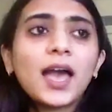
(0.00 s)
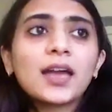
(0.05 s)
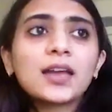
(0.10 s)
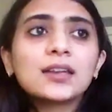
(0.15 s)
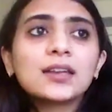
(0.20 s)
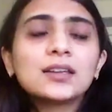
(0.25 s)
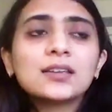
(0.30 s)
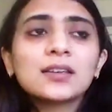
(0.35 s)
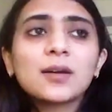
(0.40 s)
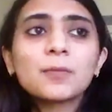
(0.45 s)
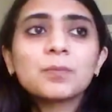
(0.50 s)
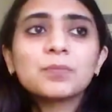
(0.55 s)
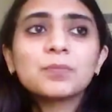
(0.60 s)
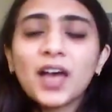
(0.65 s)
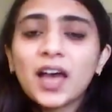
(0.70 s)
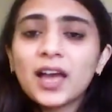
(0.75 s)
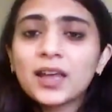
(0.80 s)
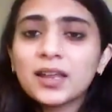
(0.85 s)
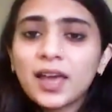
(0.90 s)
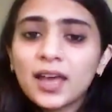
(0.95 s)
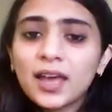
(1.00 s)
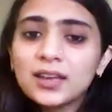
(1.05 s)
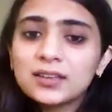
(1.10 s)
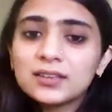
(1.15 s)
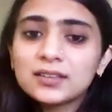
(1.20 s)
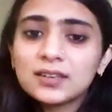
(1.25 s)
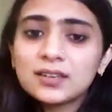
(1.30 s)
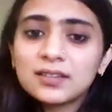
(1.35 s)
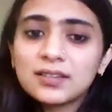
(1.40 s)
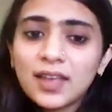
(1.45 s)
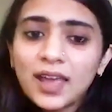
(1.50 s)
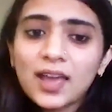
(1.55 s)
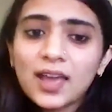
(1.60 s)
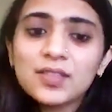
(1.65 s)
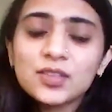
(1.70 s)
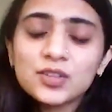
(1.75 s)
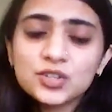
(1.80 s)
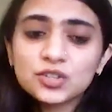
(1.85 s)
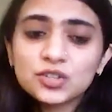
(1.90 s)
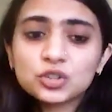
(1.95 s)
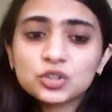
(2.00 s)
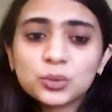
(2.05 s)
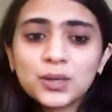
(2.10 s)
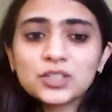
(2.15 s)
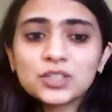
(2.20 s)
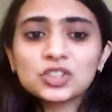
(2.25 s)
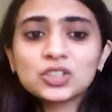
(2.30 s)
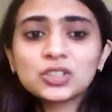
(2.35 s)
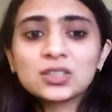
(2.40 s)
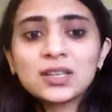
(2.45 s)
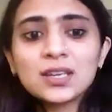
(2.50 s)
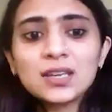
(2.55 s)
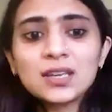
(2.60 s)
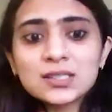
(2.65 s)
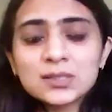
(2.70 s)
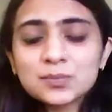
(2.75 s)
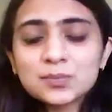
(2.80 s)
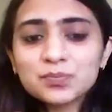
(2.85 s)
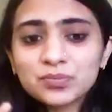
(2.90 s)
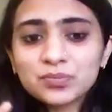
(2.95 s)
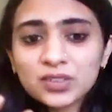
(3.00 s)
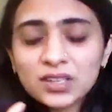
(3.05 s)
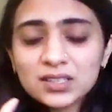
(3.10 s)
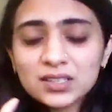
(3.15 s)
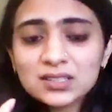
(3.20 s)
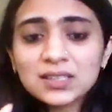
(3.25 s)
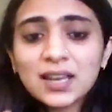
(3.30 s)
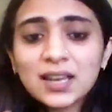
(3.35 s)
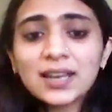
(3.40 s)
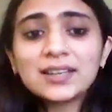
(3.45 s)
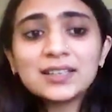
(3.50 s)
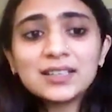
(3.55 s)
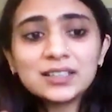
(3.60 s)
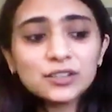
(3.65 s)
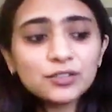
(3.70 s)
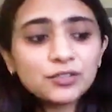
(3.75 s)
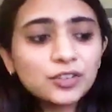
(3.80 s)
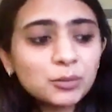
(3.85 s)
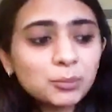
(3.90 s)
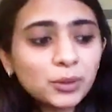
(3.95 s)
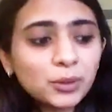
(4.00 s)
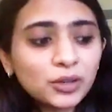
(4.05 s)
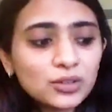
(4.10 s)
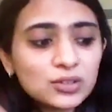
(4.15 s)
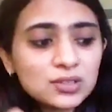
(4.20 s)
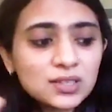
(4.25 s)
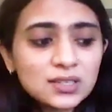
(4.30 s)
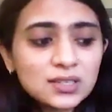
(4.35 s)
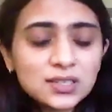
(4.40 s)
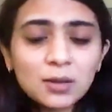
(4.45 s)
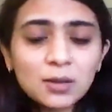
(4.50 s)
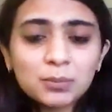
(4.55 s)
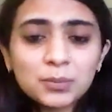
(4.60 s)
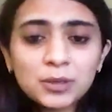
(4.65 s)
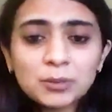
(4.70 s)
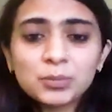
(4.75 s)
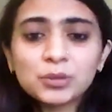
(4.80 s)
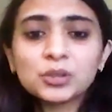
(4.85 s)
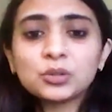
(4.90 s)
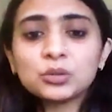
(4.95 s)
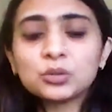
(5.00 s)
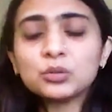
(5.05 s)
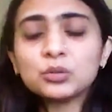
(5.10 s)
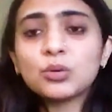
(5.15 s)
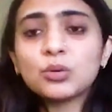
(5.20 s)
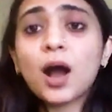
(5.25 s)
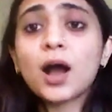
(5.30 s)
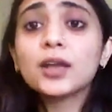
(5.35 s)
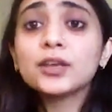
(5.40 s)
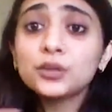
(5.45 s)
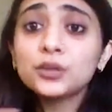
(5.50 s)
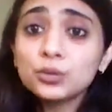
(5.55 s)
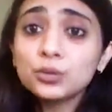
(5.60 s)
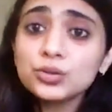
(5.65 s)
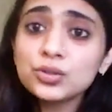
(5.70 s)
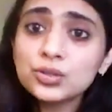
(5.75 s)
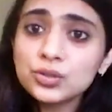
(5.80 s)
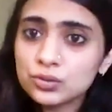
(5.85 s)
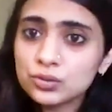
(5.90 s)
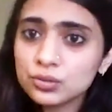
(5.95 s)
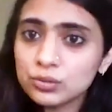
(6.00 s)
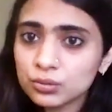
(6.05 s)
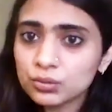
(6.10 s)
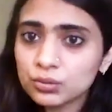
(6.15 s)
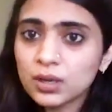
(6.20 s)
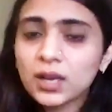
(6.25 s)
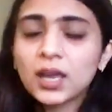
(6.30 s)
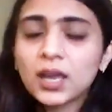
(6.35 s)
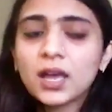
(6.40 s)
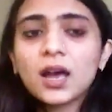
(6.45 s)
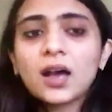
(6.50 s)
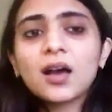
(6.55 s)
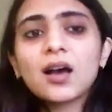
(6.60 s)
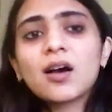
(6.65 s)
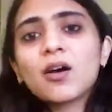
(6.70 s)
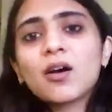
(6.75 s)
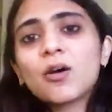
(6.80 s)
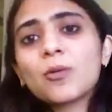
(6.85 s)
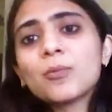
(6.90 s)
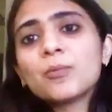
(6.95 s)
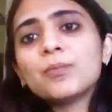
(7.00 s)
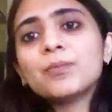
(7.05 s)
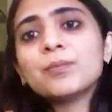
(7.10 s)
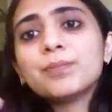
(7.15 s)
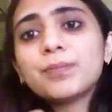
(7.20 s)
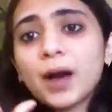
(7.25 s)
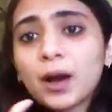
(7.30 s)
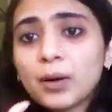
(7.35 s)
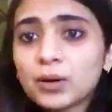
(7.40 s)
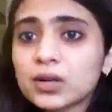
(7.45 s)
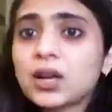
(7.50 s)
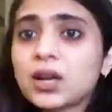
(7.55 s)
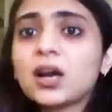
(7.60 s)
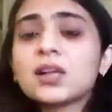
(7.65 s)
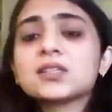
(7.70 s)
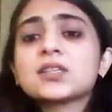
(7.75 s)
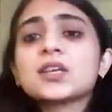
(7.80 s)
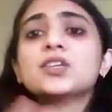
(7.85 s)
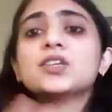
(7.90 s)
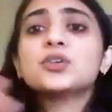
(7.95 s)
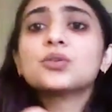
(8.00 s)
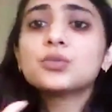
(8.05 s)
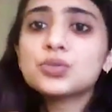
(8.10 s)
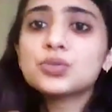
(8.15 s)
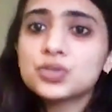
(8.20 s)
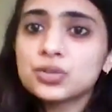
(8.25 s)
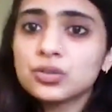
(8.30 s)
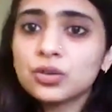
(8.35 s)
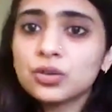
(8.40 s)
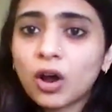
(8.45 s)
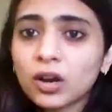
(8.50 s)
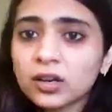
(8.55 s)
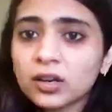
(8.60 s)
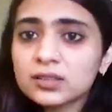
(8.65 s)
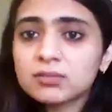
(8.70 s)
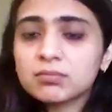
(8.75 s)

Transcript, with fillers: And that, and there the situation is slightly different, because these are people who are used to um, power cuts, are used to not